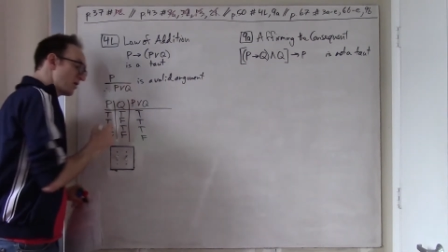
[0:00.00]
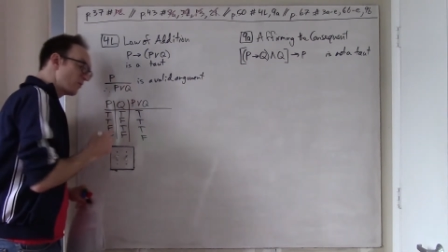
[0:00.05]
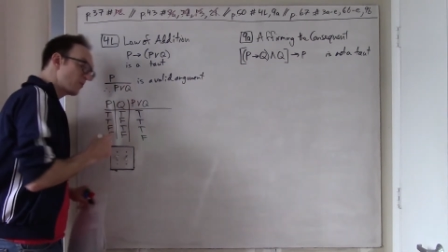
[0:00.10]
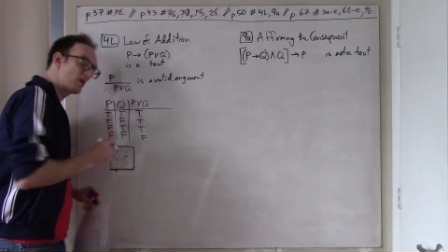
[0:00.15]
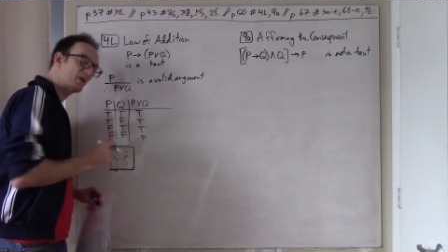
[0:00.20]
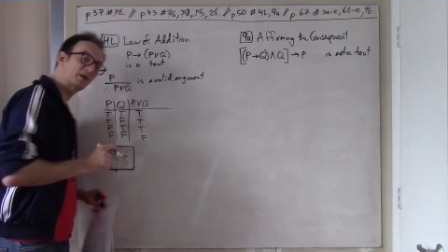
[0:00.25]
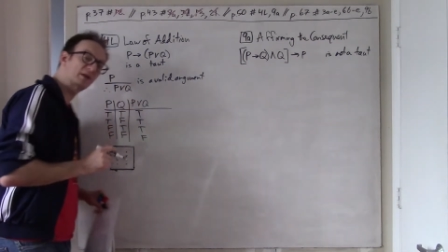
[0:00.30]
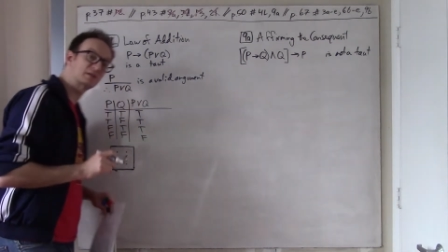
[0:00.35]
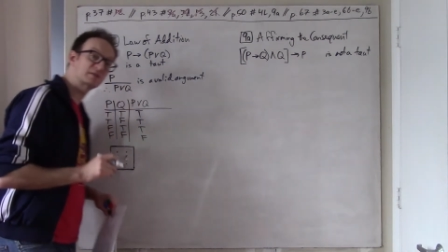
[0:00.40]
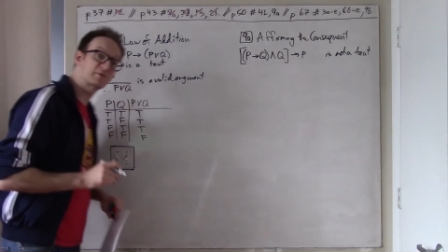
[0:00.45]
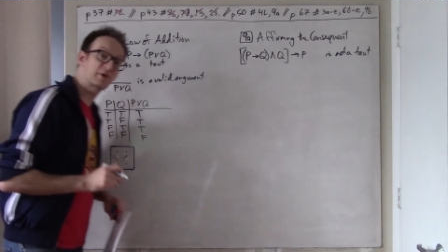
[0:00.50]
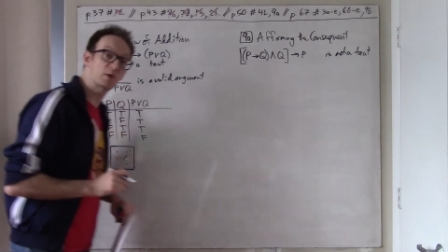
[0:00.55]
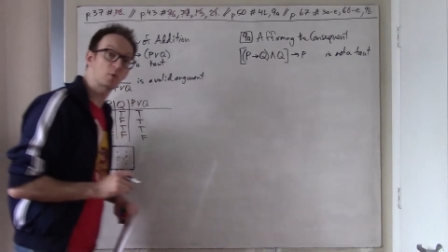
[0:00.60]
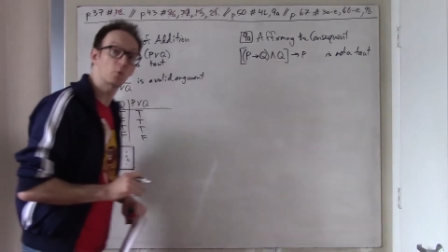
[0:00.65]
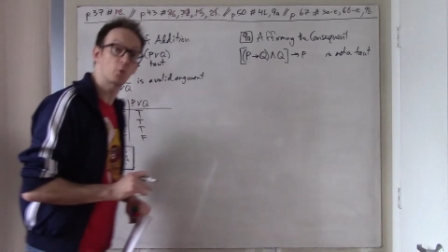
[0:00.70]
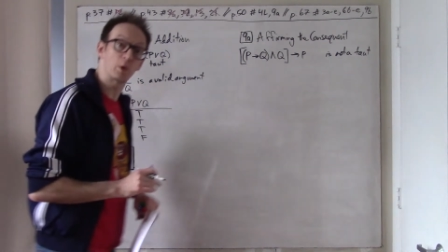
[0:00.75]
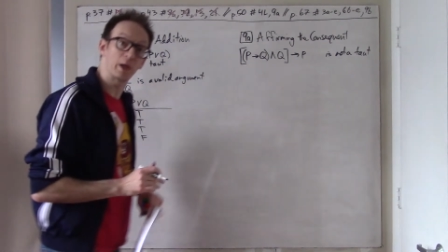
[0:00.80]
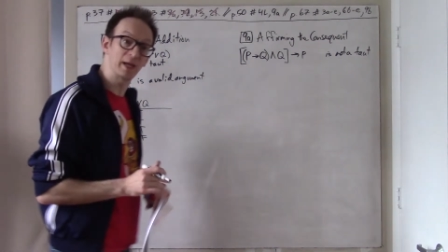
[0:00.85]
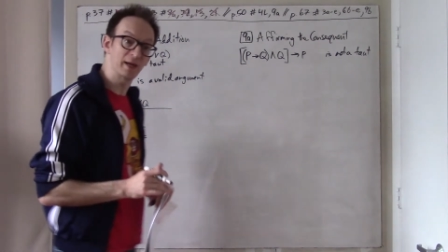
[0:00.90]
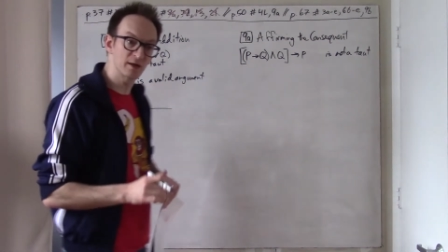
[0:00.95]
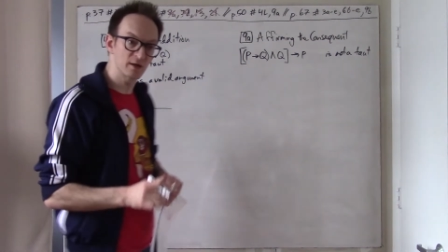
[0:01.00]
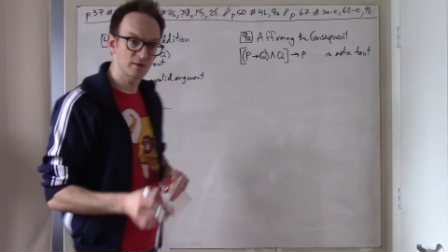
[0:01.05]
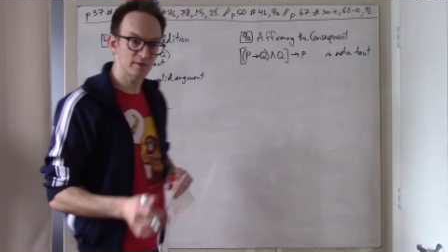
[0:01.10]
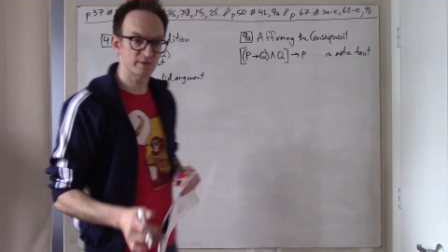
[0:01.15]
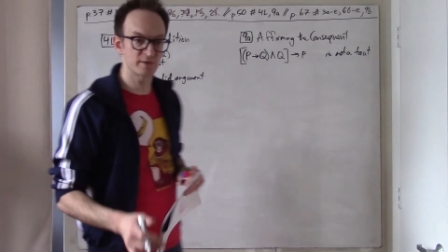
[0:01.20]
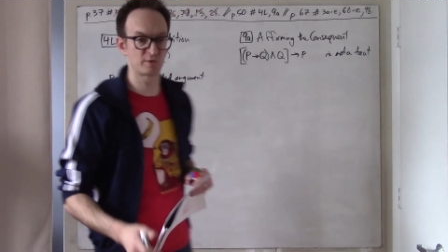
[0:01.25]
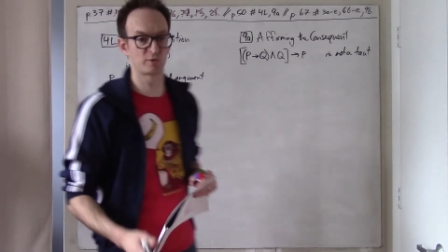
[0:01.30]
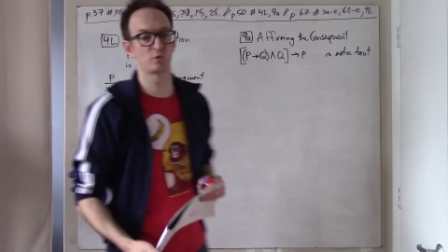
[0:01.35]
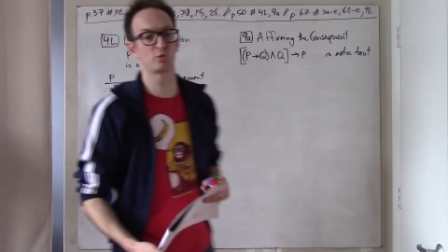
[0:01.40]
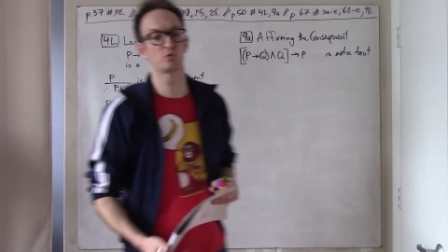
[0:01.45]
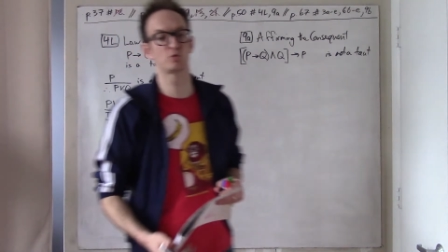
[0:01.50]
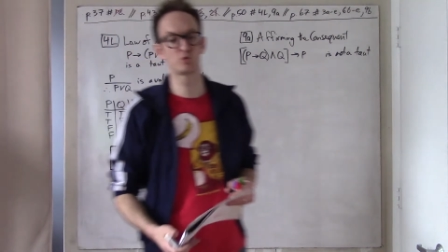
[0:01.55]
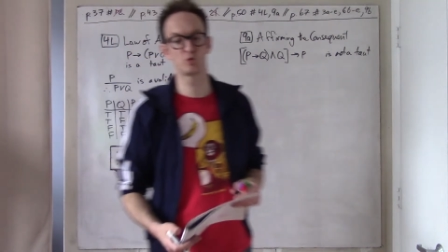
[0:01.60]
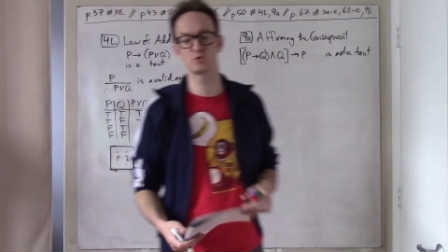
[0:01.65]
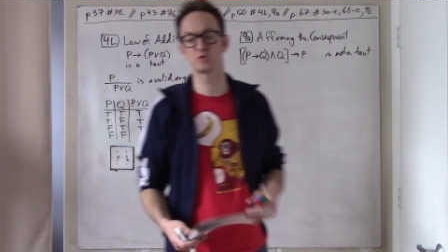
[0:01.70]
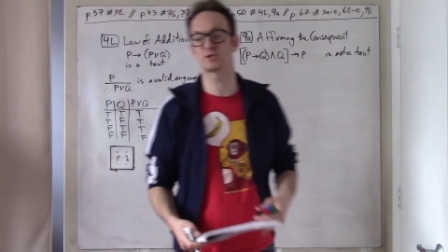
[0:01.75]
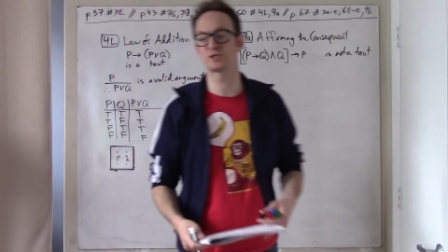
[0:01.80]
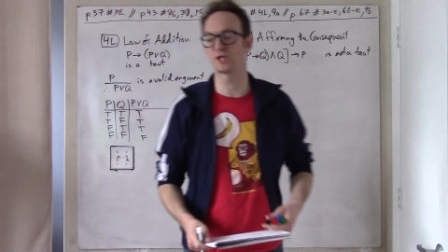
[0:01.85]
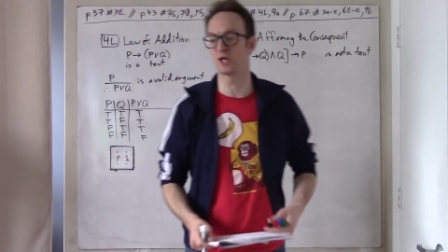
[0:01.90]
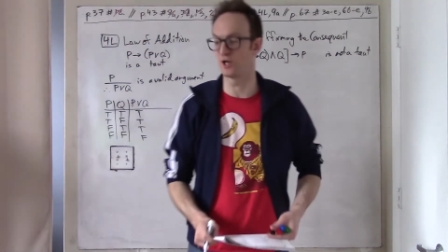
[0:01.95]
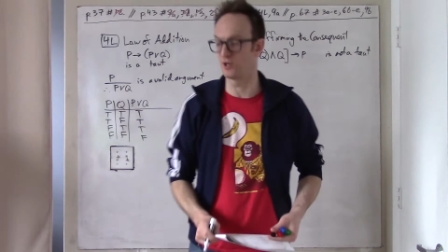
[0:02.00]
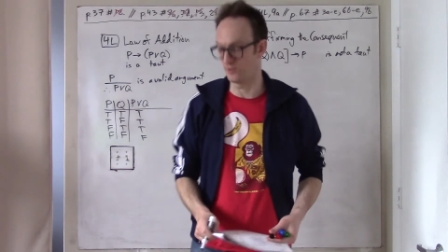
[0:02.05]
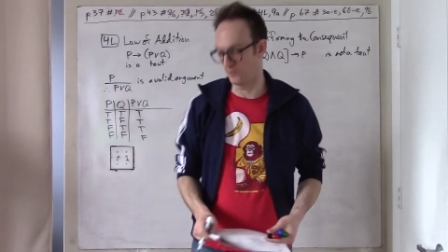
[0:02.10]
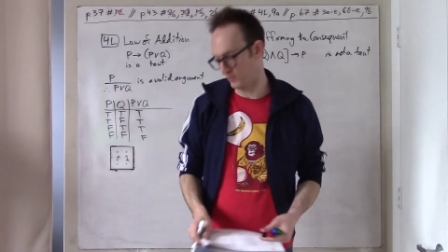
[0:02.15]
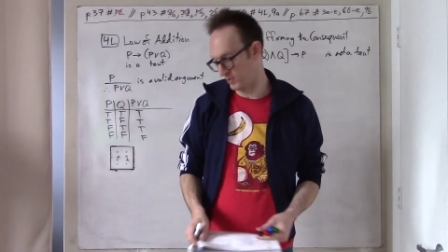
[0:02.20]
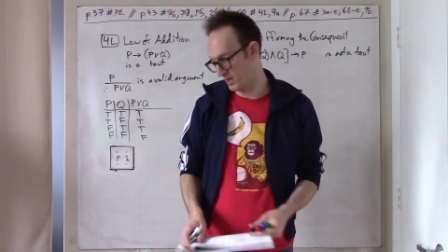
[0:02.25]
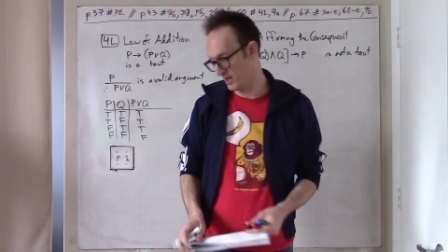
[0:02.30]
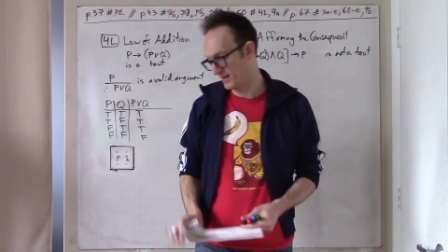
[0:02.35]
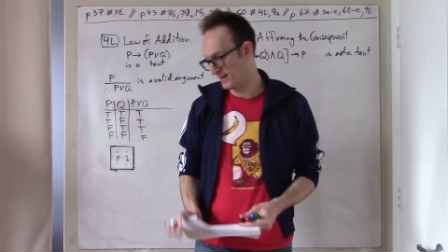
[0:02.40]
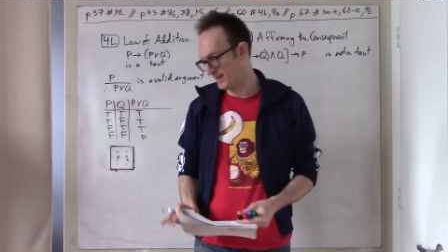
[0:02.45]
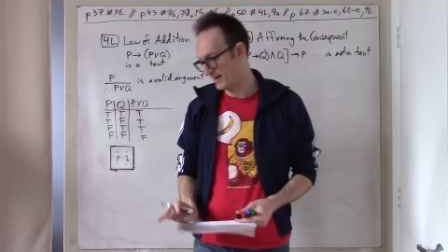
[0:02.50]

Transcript: Well, it is very weird to do so,